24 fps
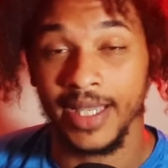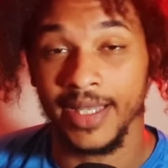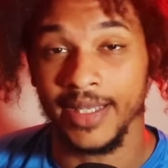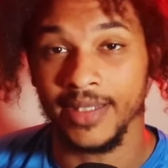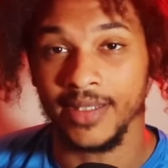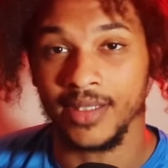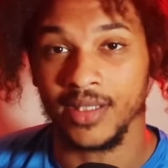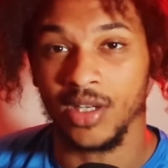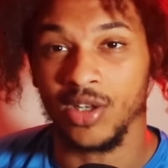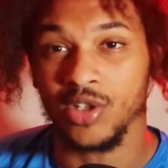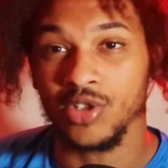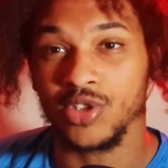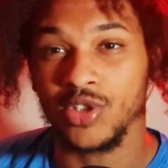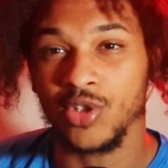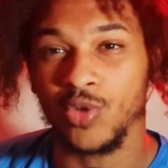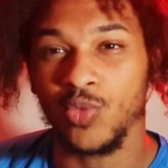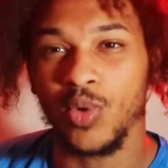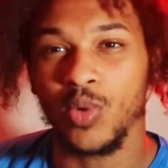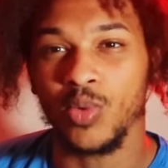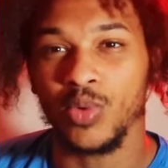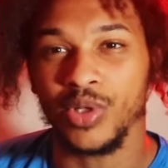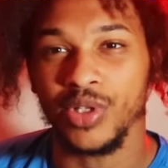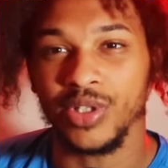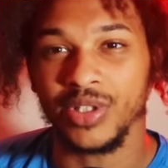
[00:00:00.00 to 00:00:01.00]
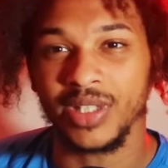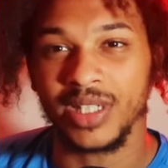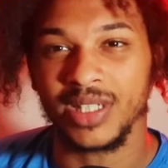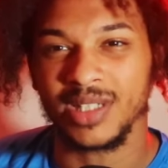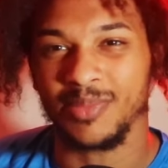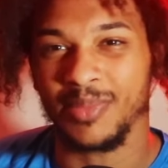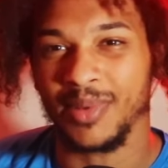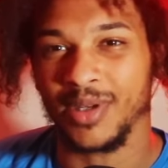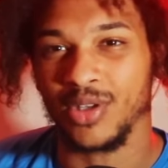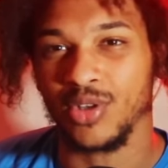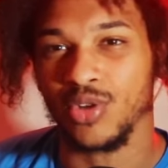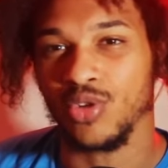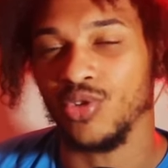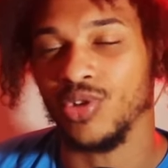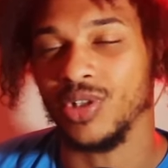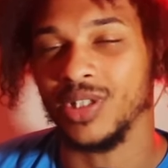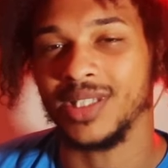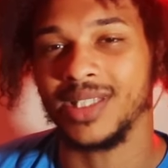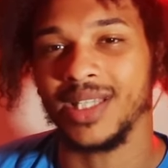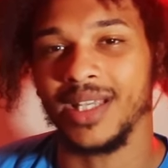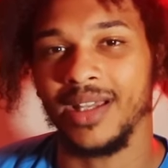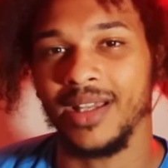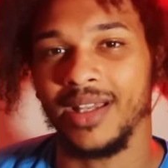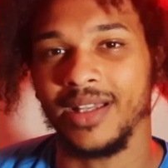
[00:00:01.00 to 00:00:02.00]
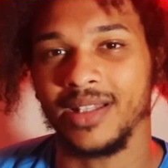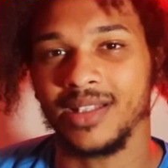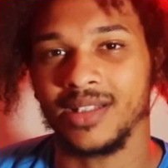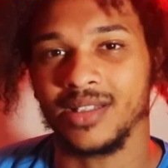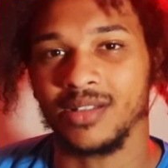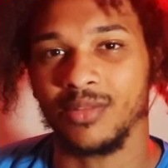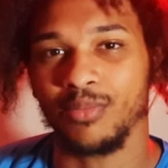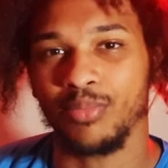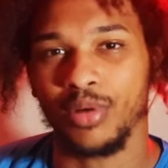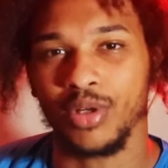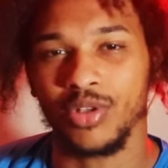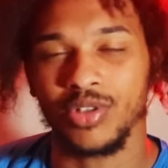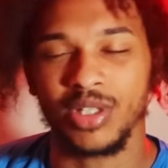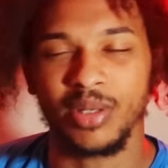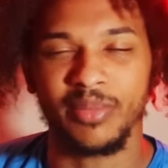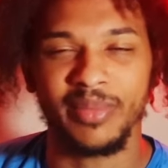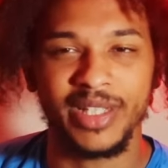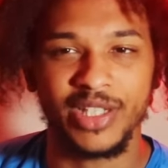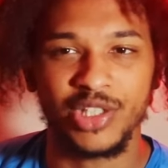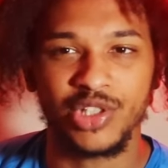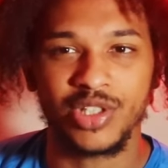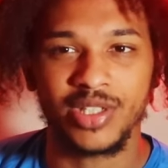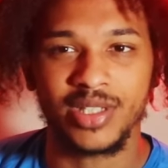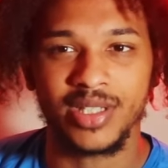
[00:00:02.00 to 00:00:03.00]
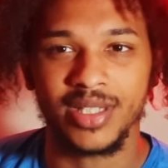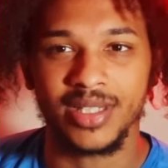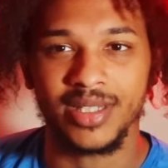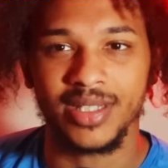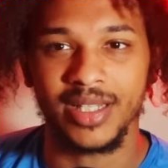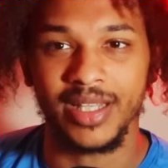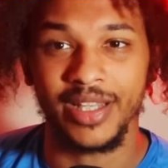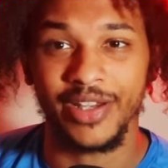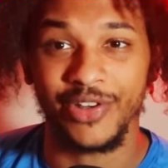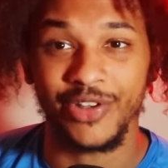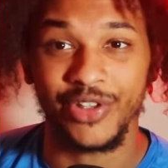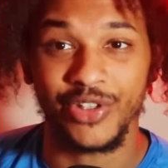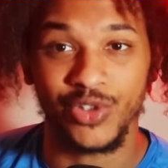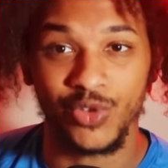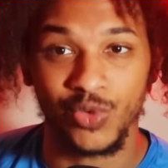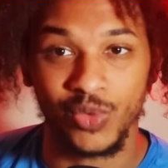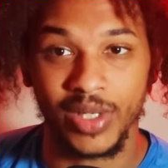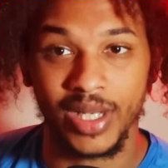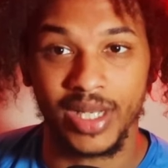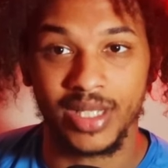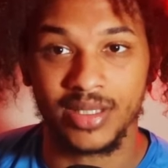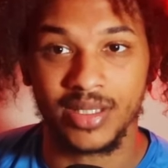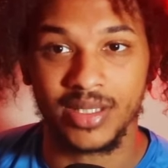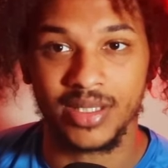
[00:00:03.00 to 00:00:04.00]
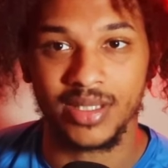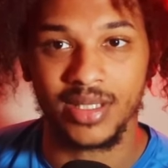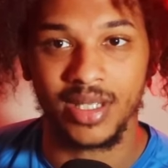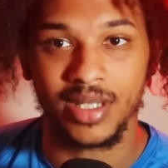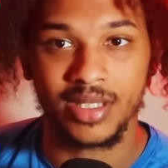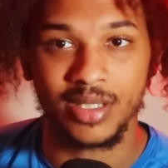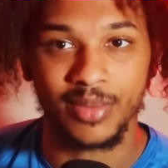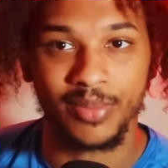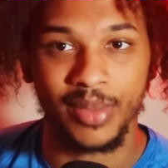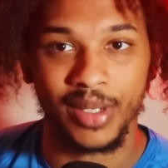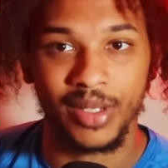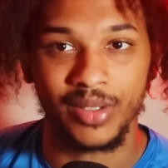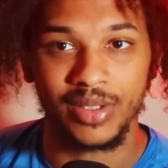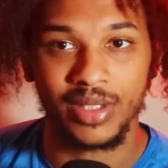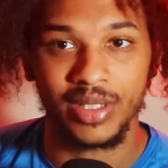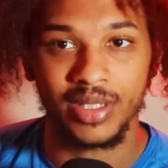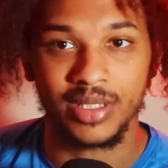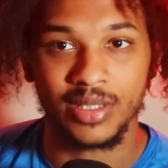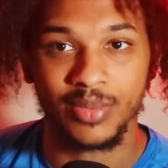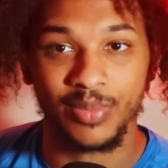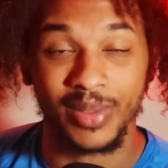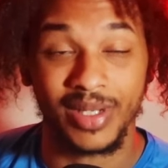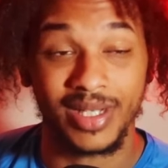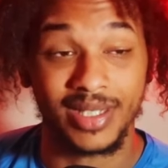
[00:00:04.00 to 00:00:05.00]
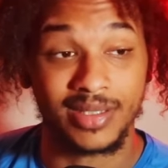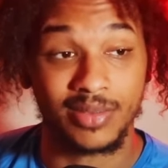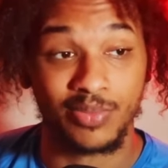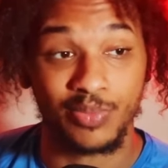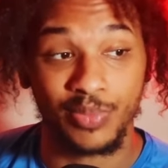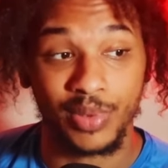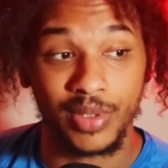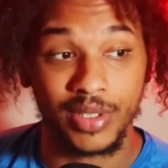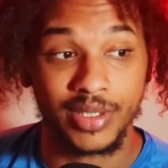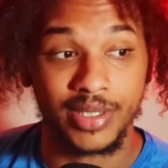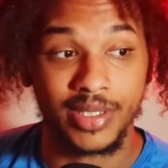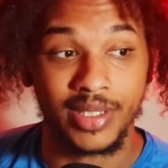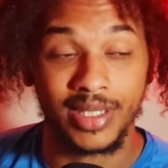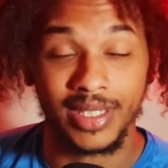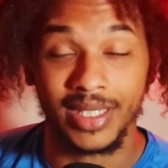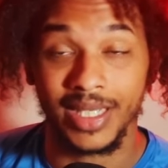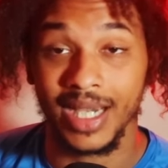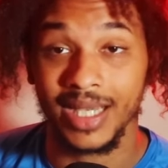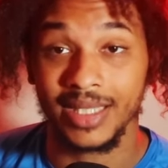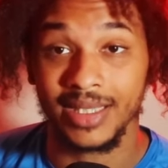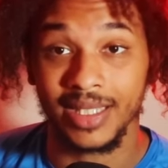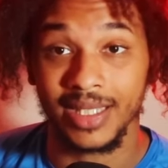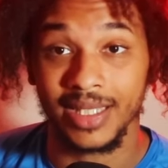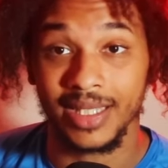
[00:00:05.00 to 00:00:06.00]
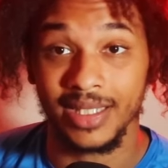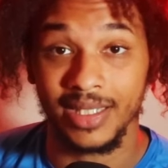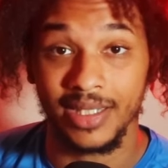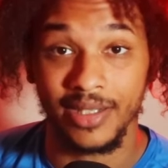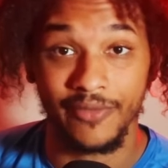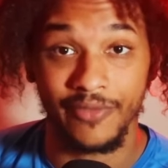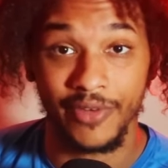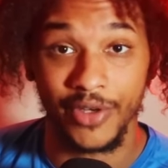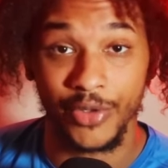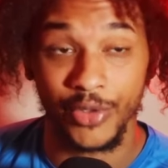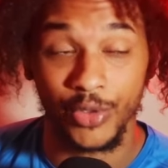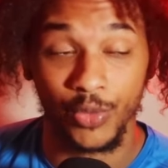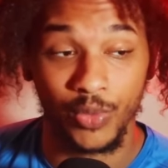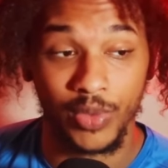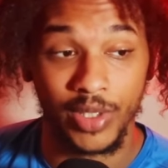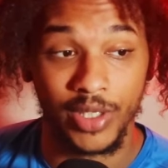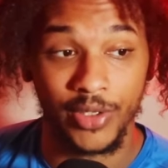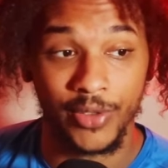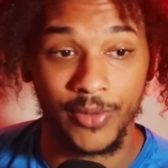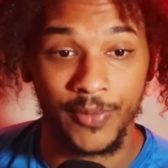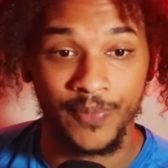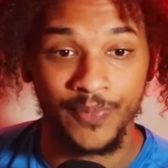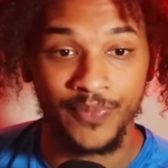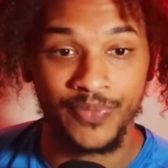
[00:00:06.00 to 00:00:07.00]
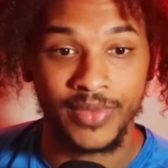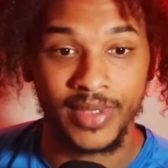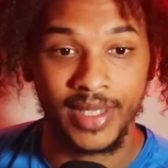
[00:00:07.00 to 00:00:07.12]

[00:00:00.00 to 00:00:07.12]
And also, what were your thoughts about Cory Sandhagen's approach? I'm interested to hear you guys' thoughts about this because personally, I think he did very well.